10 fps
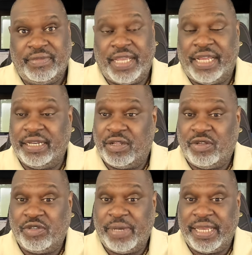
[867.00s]
I didn't
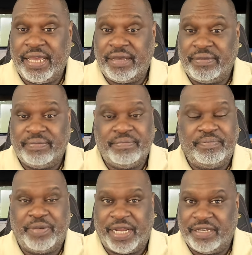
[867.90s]
close my account,
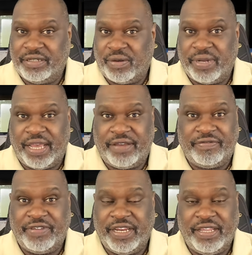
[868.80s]
but I don't
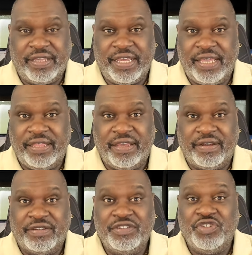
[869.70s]
have anything in
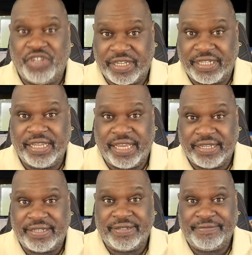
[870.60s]
there just in
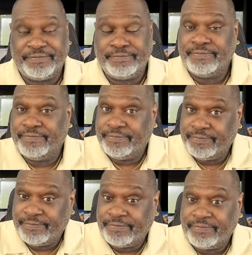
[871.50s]
case.
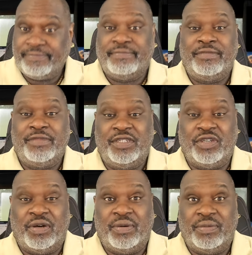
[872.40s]

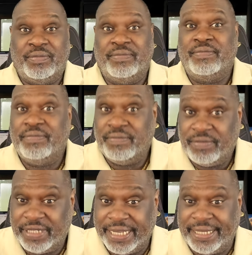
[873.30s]
So
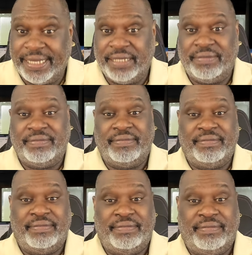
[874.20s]
take the hint.
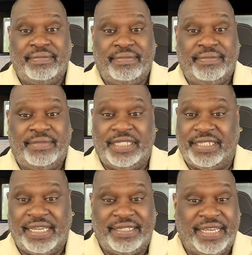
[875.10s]
Just
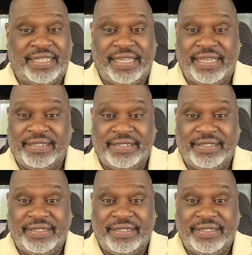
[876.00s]
saying, take the hint.